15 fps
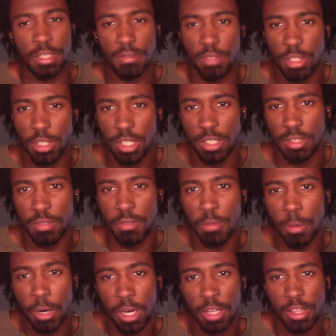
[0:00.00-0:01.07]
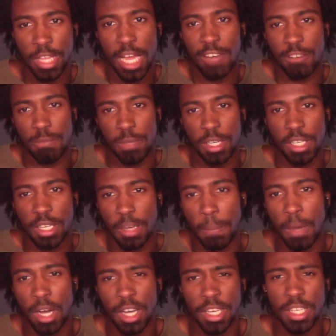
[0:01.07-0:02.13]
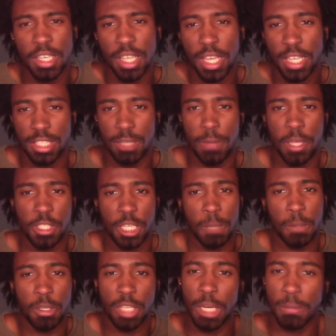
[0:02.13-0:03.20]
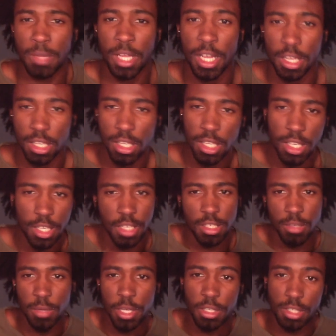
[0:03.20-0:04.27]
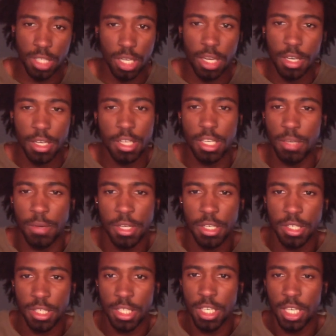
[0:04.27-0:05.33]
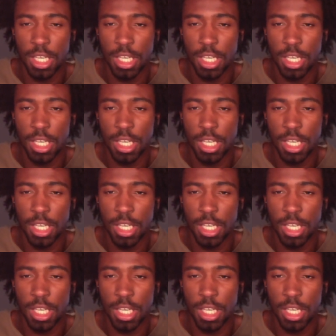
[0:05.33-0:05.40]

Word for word: You can recall the alphabet upon as a basic building block in the way you talk and the way you're